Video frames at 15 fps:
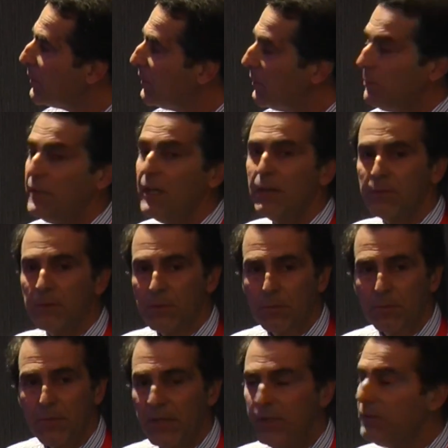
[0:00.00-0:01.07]
Did we have the
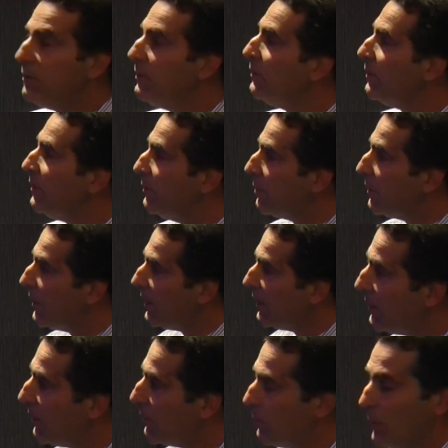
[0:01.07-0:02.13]
wrong patients? These were
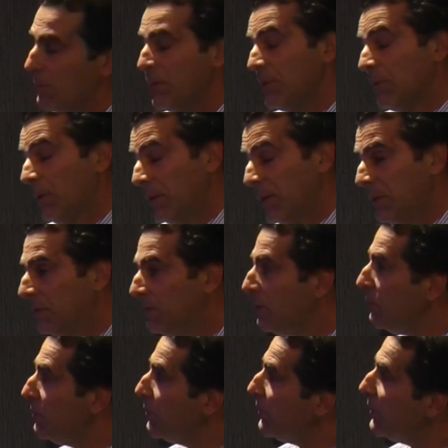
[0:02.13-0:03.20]
the wrong
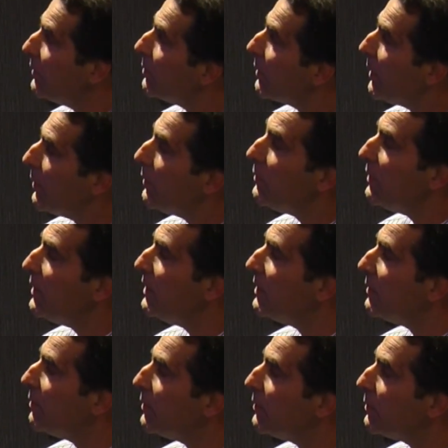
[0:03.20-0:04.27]
individuals. These were healthy
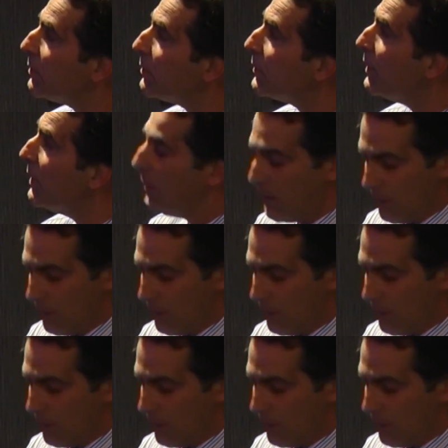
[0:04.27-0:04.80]
individuals.